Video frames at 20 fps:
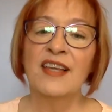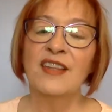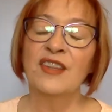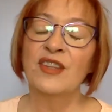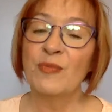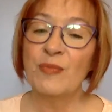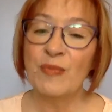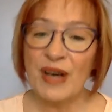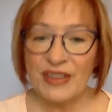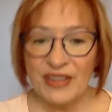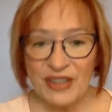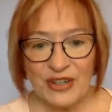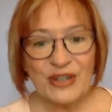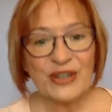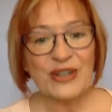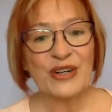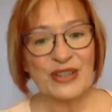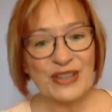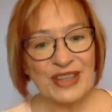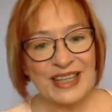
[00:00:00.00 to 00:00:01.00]
The Mother
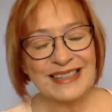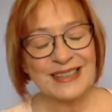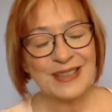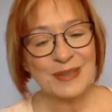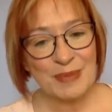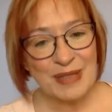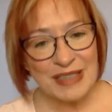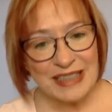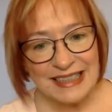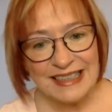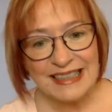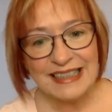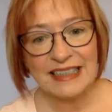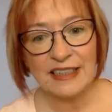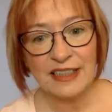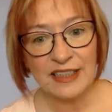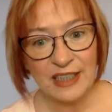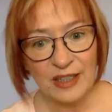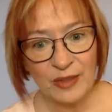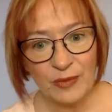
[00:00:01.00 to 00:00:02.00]
Earth has been
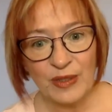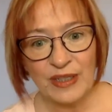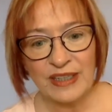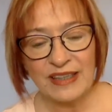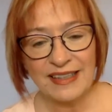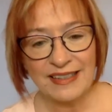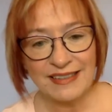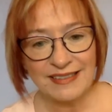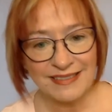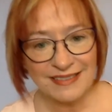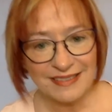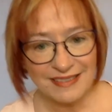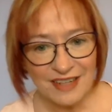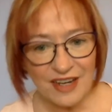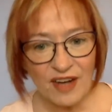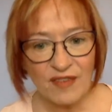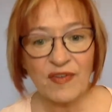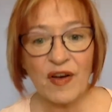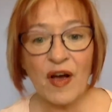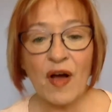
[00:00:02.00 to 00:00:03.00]
dealing with this
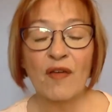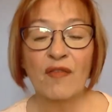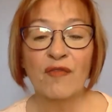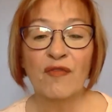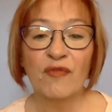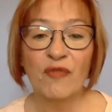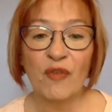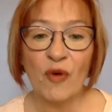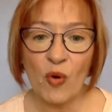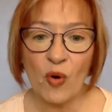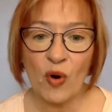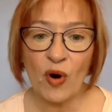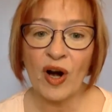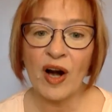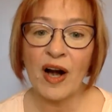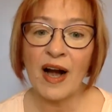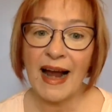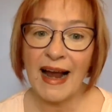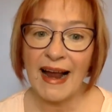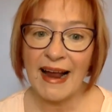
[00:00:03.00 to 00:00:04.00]
stuff
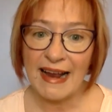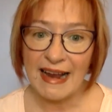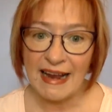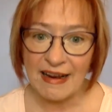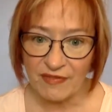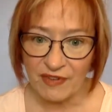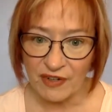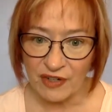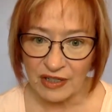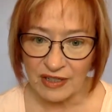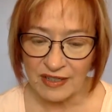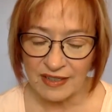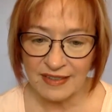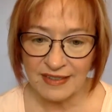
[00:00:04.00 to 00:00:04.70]
forever,